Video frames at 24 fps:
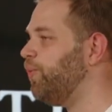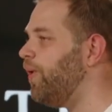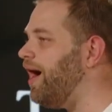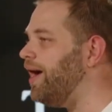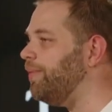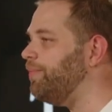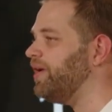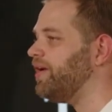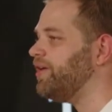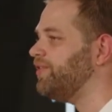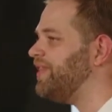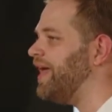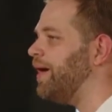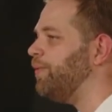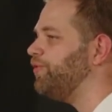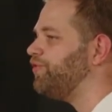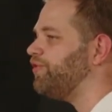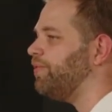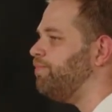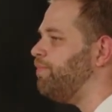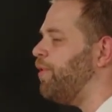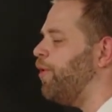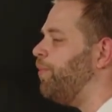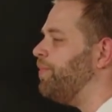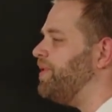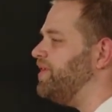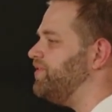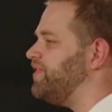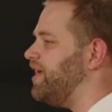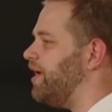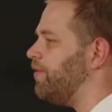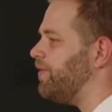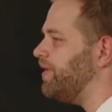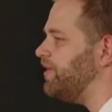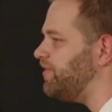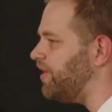Why? Because that was a
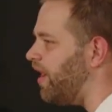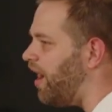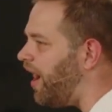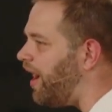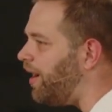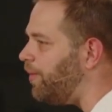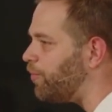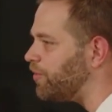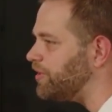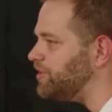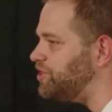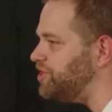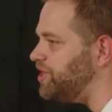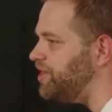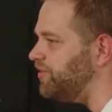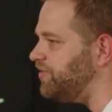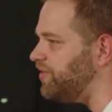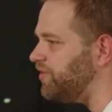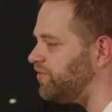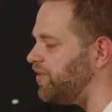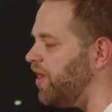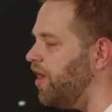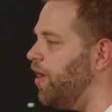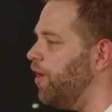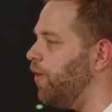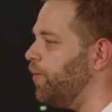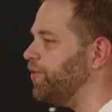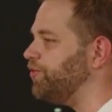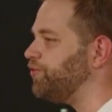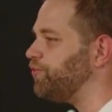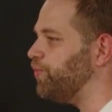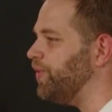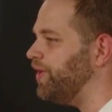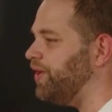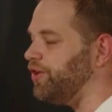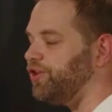momentary time where Jesus
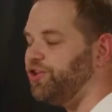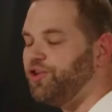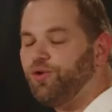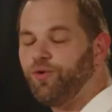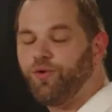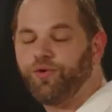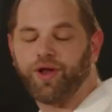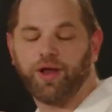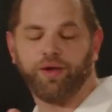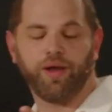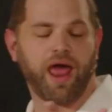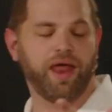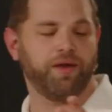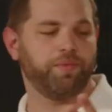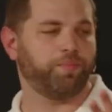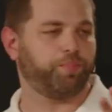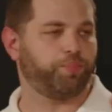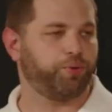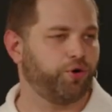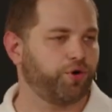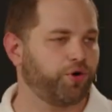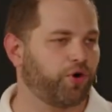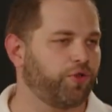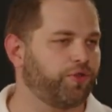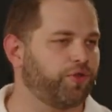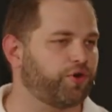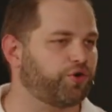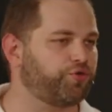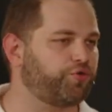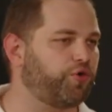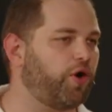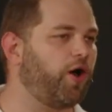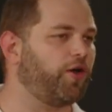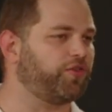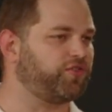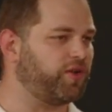was ridiculed and, and put on the
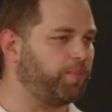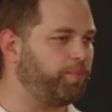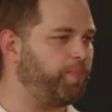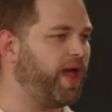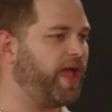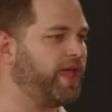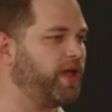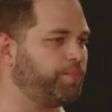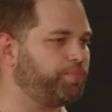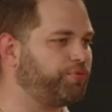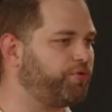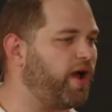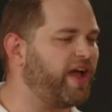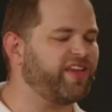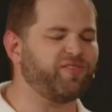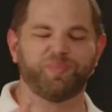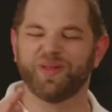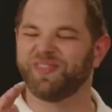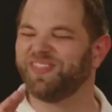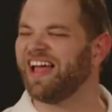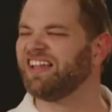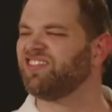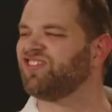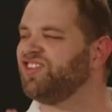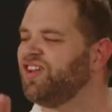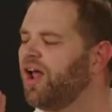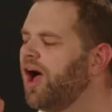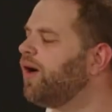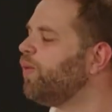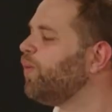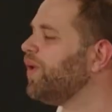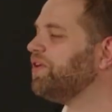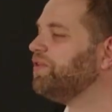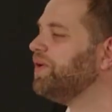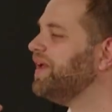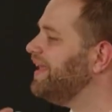cross to pay a price, but that's
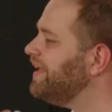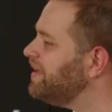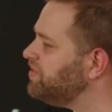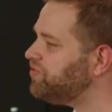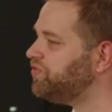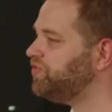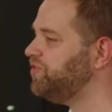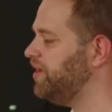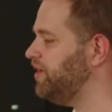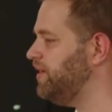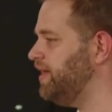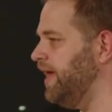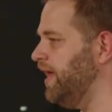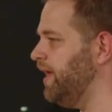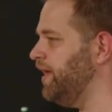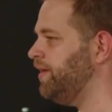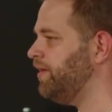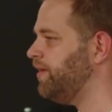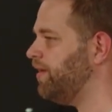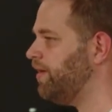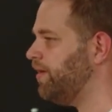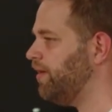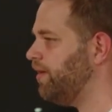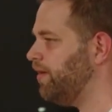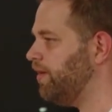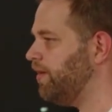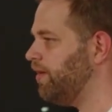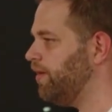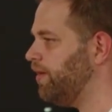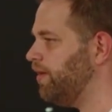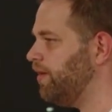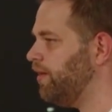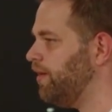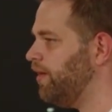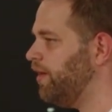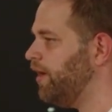not where he is today.
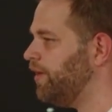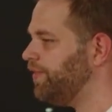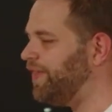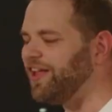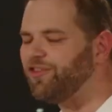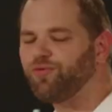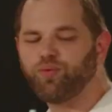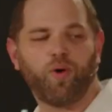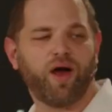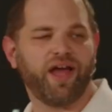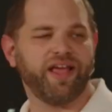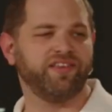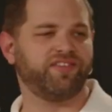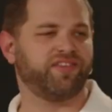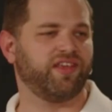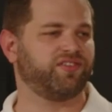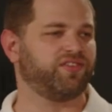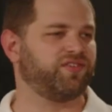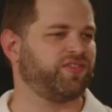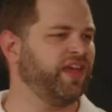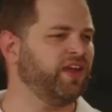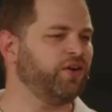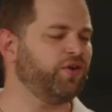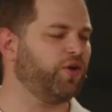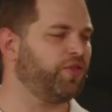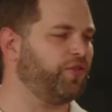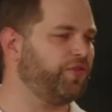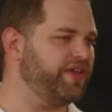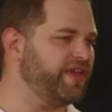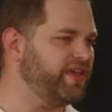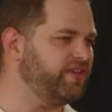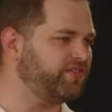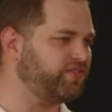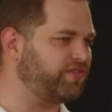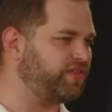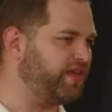That's why he says, think on
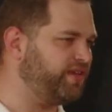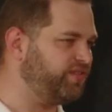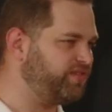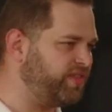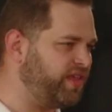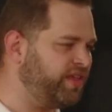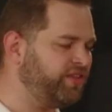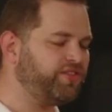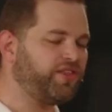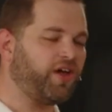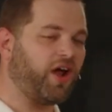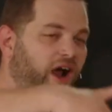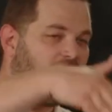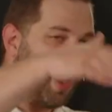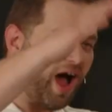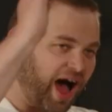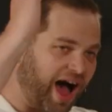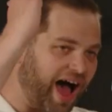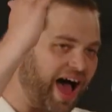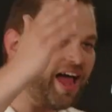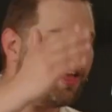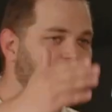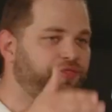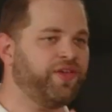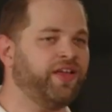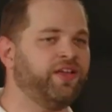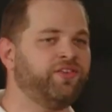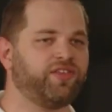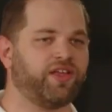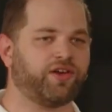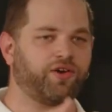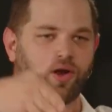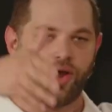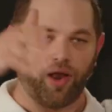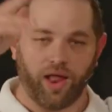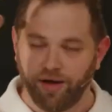these things, things that are high,
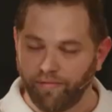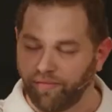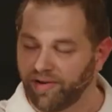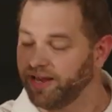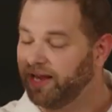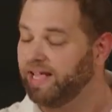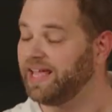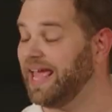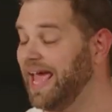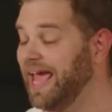things that are lovely.